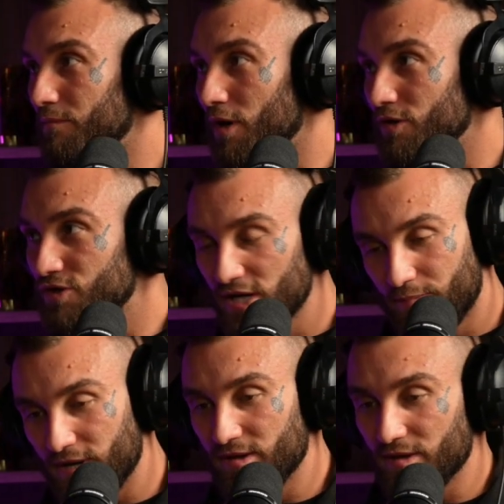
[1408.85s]
But a
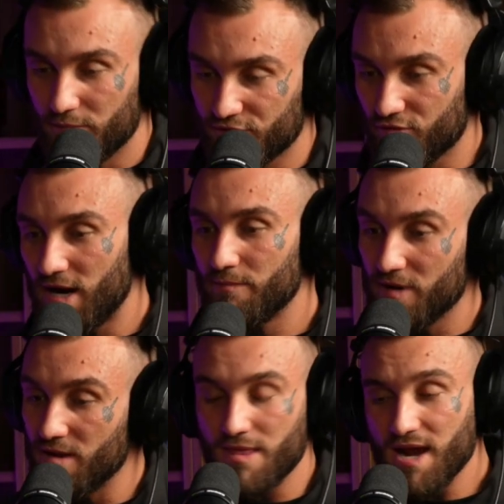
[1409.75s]
GP that can
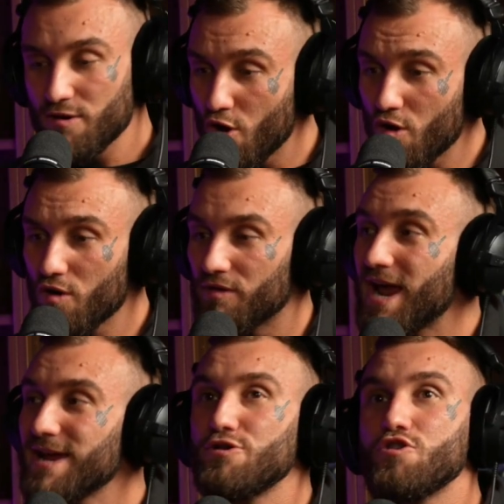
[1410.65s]
prescribe you, and they know
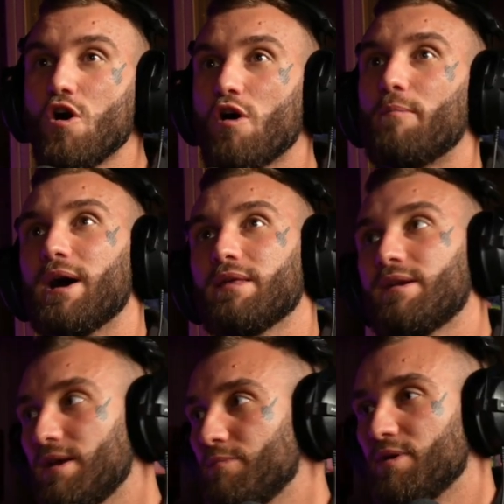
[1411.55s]
know better
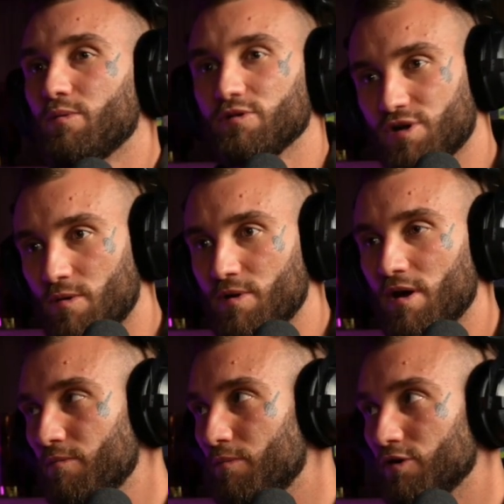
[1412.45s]
than anybody what's going
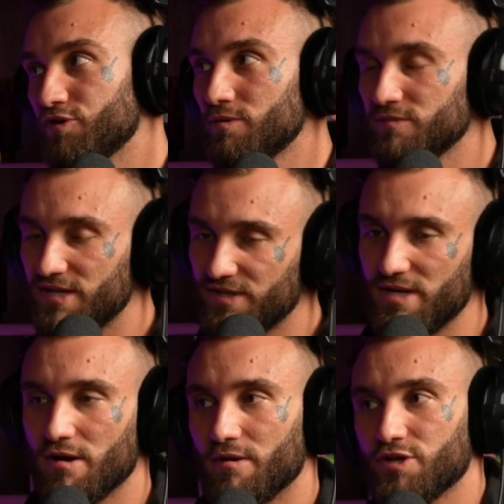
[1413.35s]
on. But as soon as they
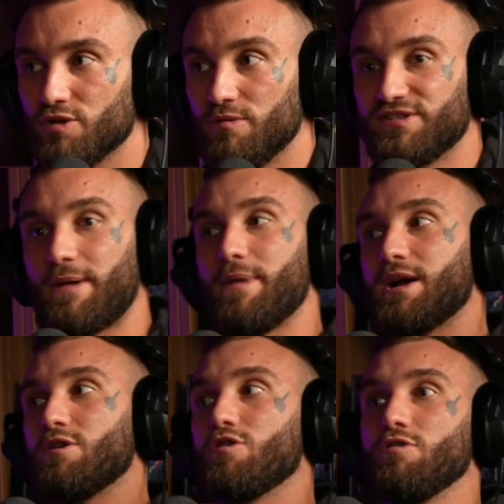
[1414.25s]
see you got an issue, they stand
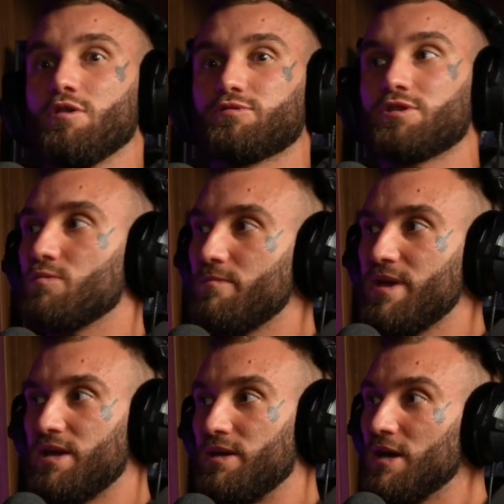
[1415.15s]
back and go, "Not to do with
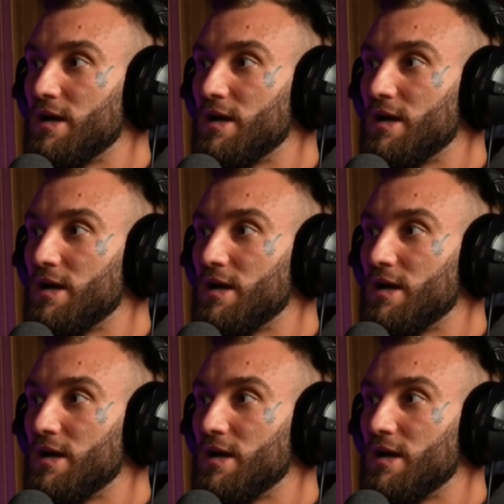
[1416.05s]
me."